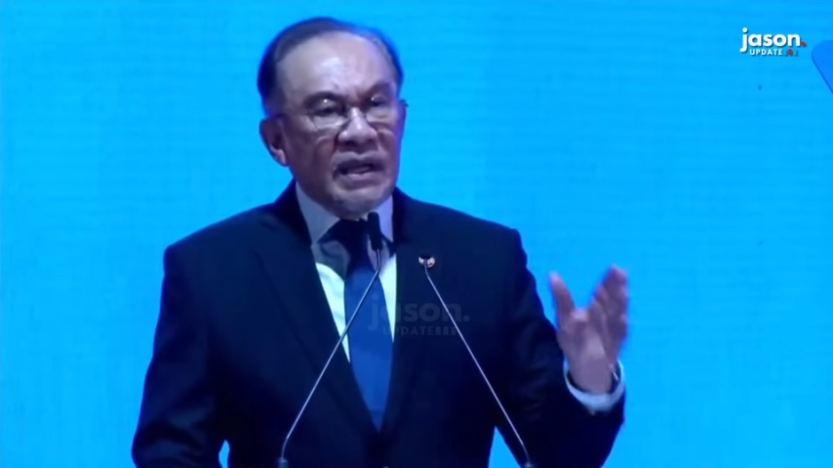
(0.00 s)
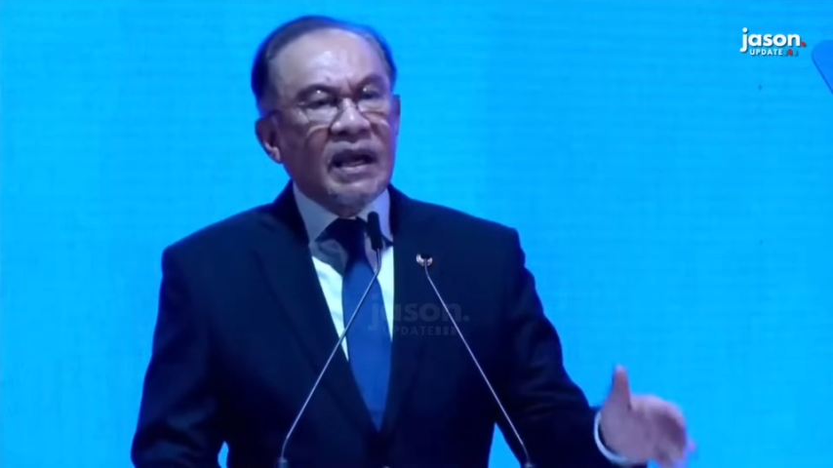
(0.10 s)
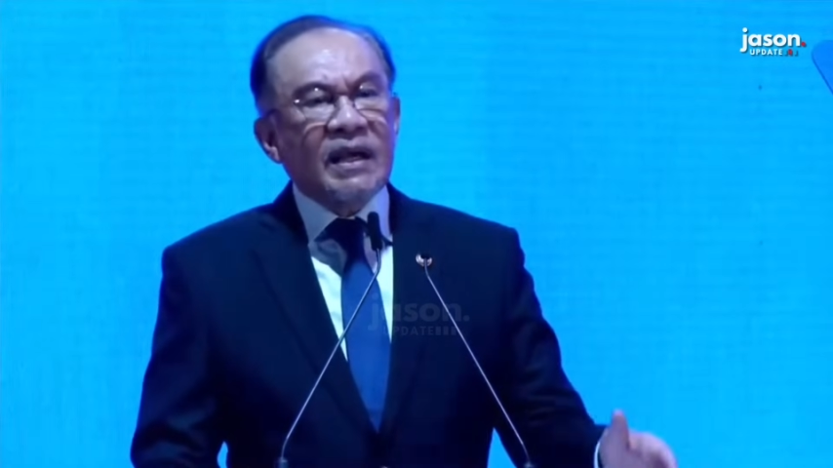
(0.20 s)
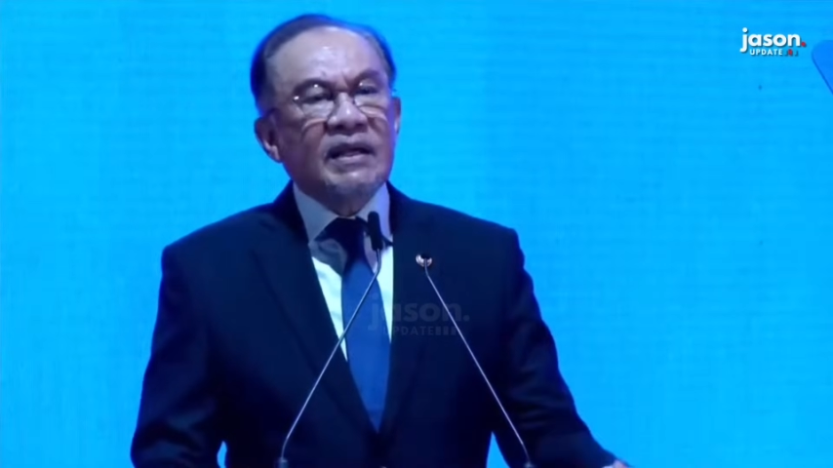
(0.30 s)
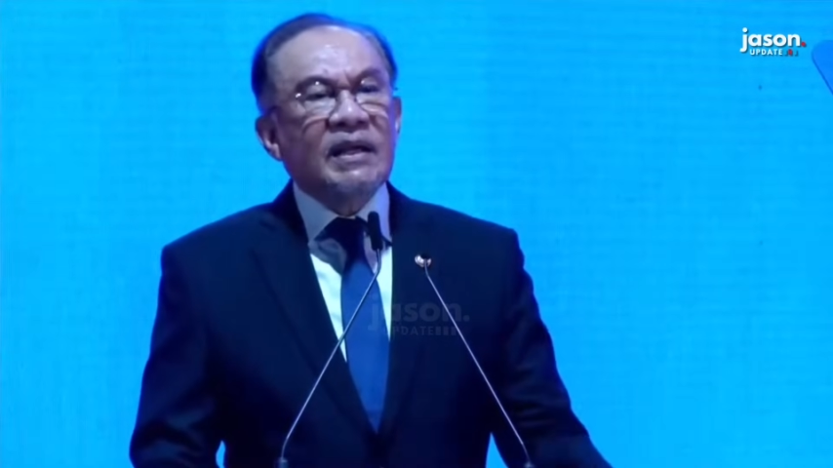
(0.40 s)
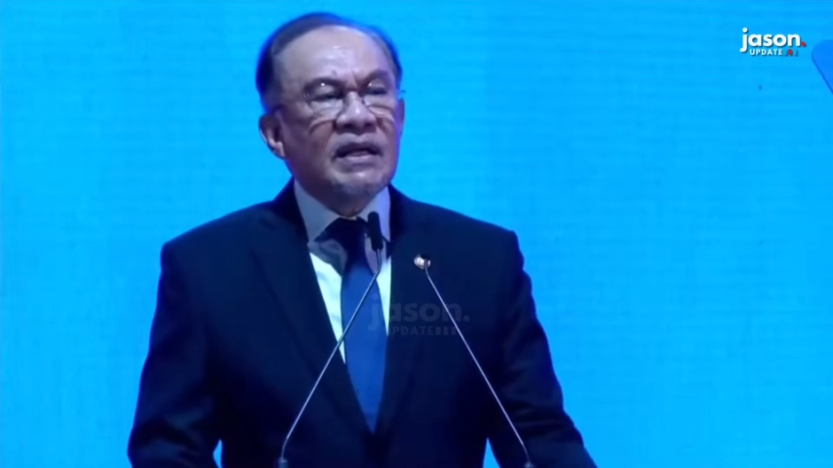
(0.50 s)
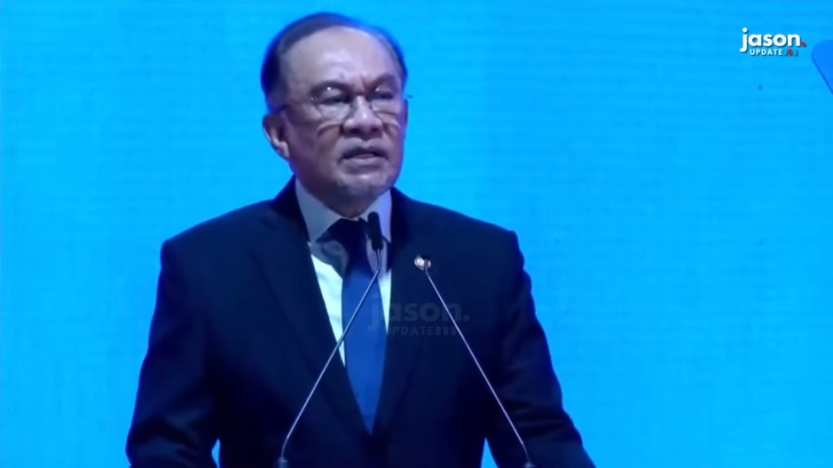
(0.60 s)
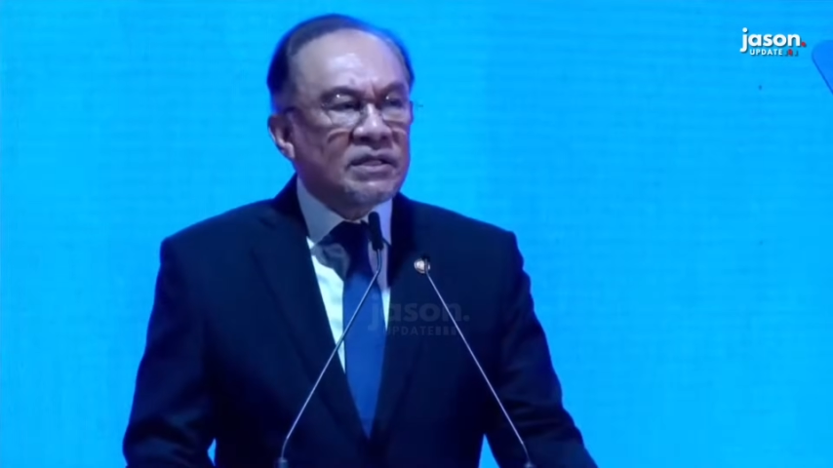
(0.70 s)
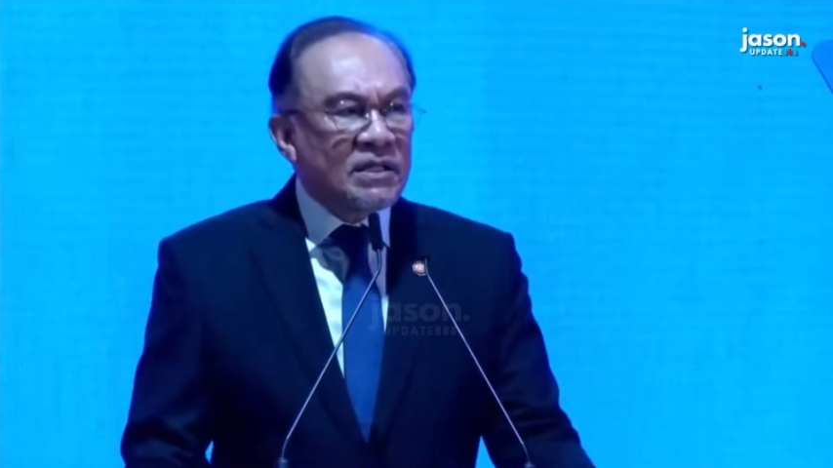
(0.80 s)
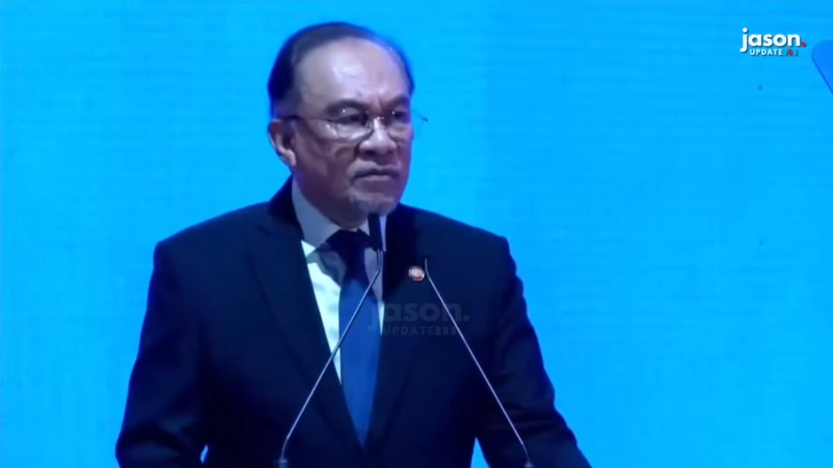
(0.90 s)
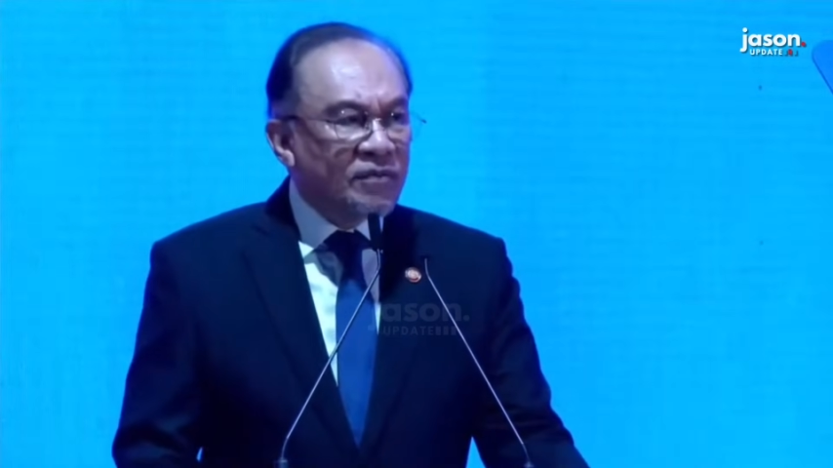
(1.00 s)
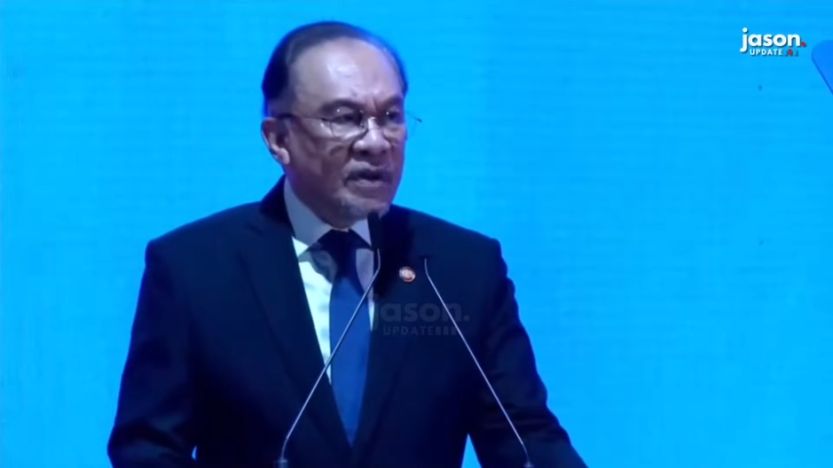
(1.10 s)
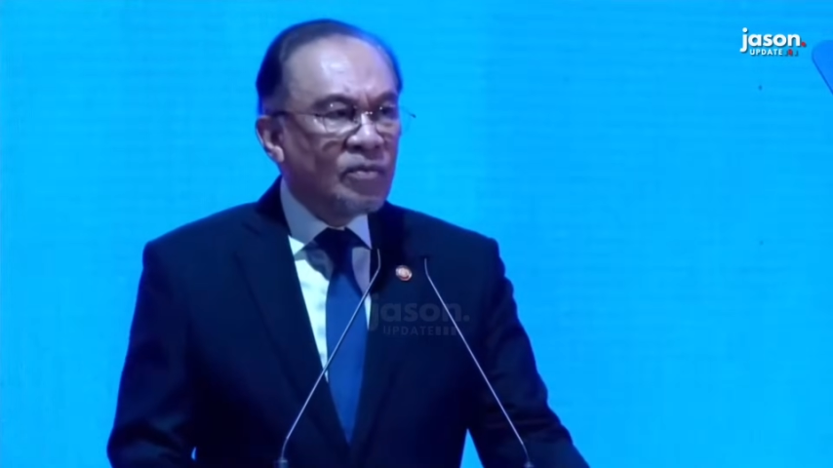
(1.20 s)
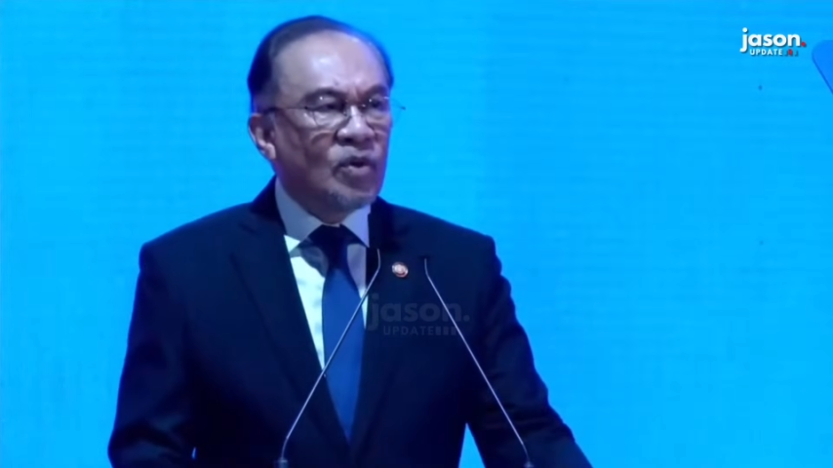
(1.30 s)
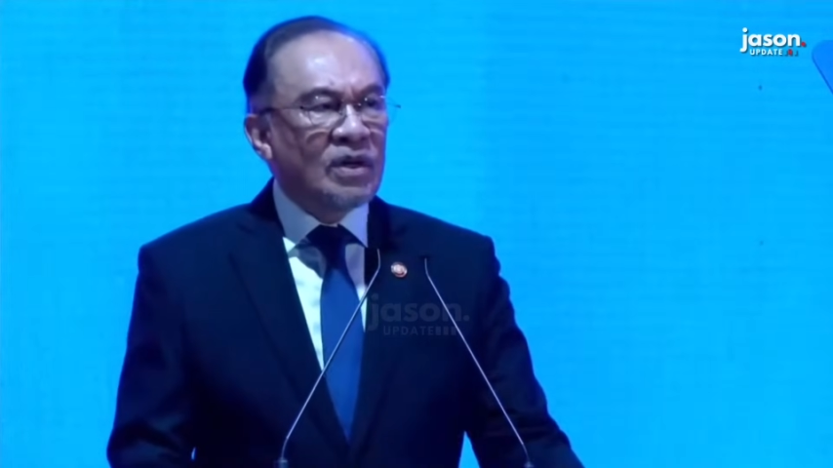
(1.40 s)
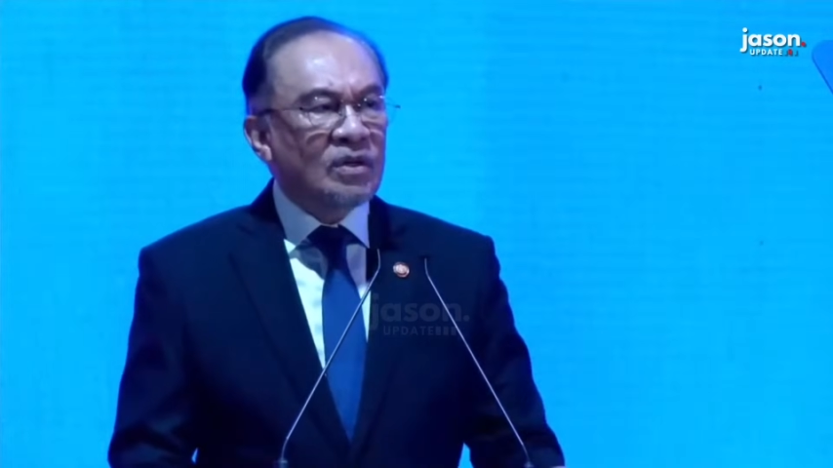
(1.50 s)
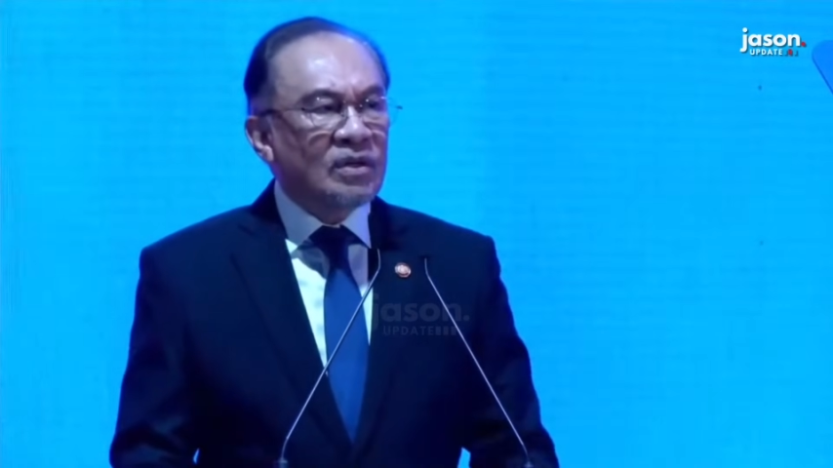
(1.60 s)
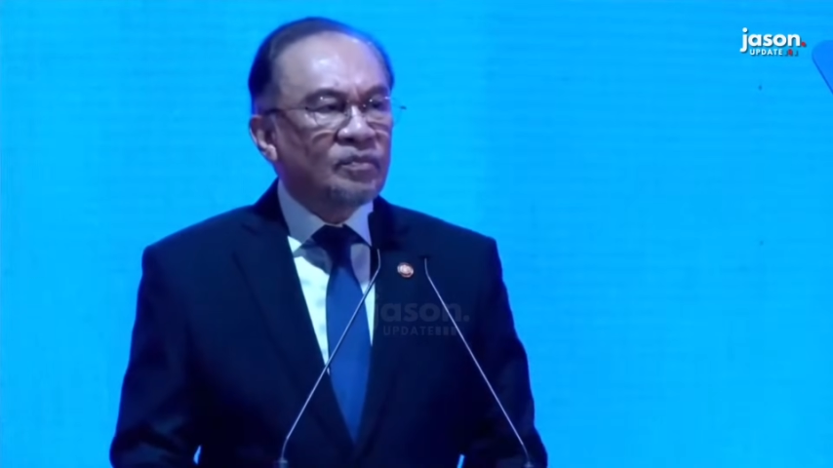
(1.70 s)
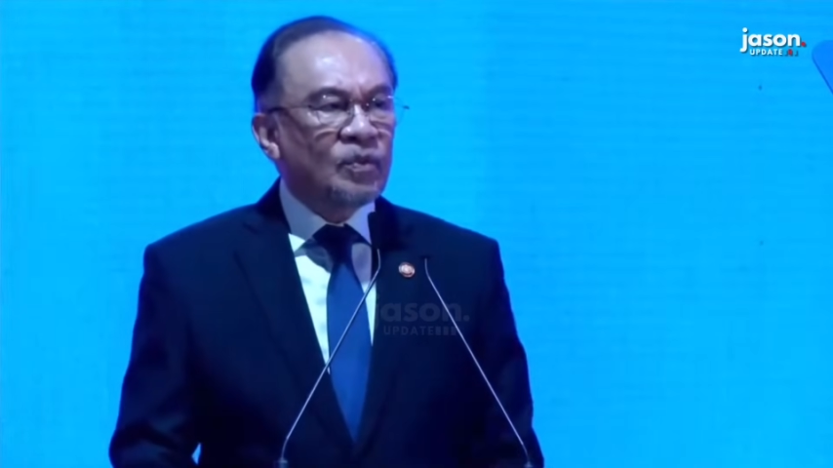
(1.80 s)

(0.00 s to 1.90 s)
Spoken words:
AI Nation framework,